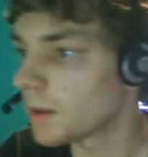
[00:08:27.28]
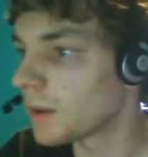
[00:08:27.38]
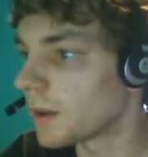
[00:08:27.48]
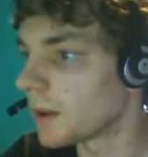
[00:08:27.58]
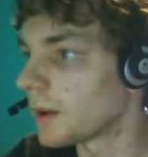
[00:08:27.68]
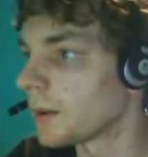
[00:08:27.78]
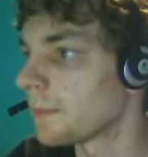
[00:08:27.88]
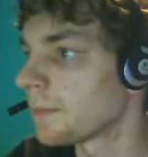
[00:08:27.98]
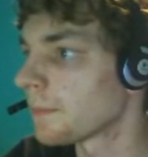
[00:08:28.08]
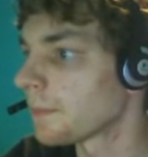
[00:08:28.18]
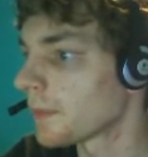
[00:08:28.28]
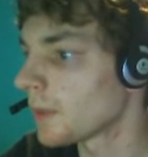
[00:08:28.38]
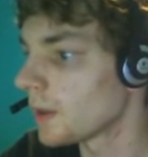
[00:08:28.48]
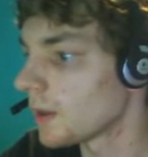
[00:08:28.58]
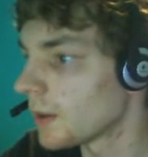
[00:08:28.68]

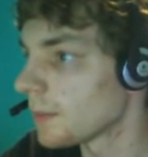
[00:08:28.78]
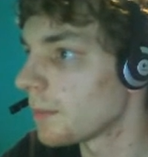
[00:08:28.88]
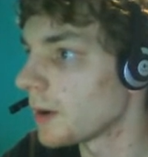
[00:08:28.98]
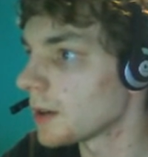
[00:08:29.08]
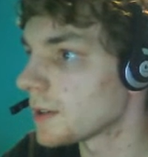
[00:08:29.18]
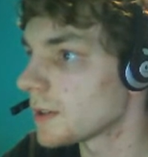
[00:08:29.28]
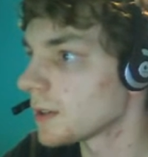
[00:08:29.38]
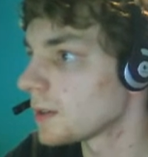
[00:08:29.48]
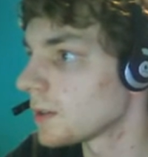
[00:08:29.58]
but